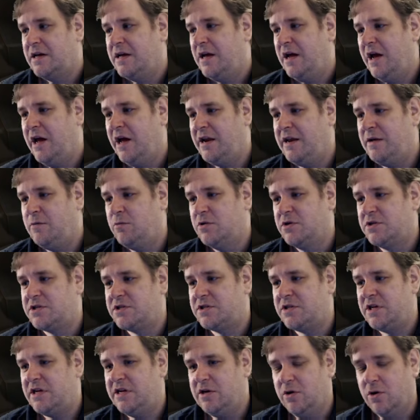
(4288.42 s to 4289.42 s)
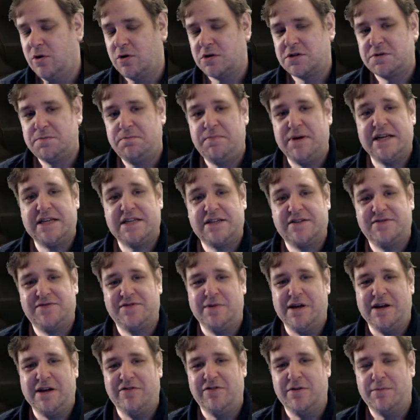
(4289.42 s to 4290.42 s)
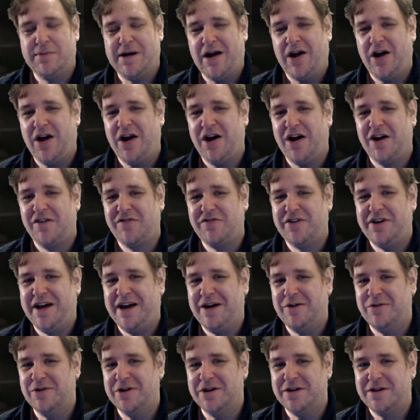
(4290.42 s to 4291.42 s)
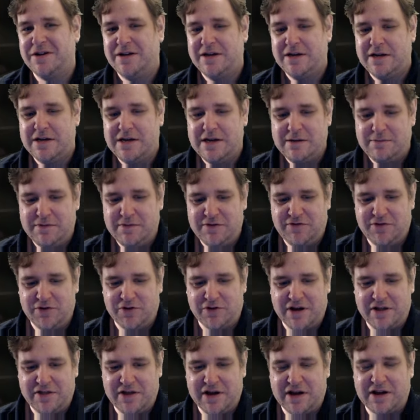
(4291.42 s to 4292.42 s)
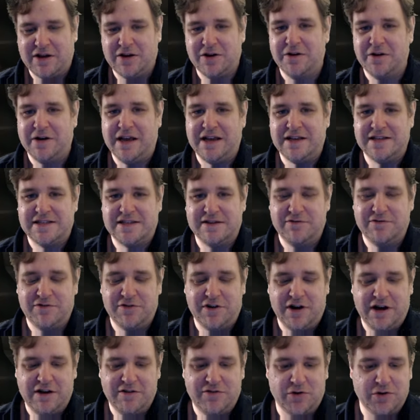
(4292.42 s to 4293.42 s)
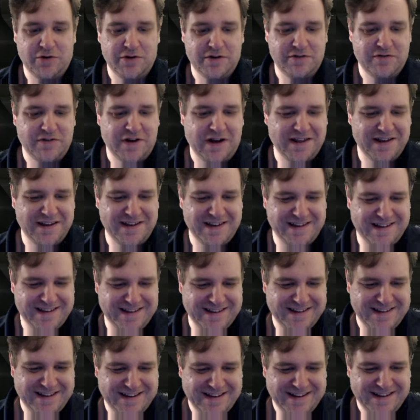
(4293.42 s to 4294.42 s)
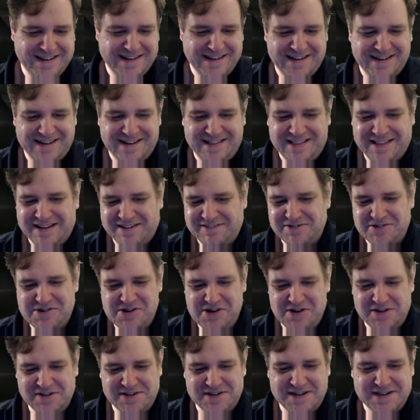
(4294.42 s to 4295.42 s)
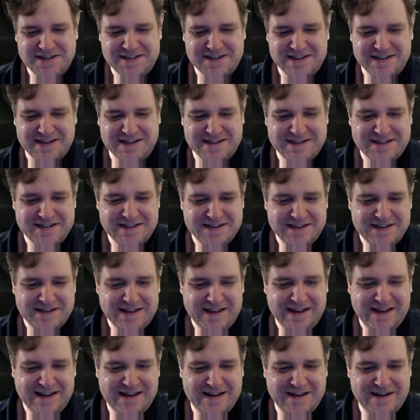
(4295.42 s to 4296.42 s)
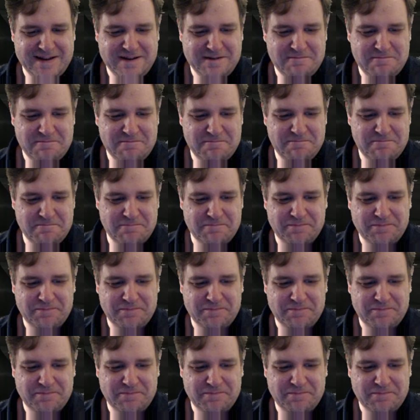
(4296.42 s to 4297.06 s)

and it was it looked bis for me for about half an hour before I then got an 875 Horn of Valor, and I haven't used it since. Um,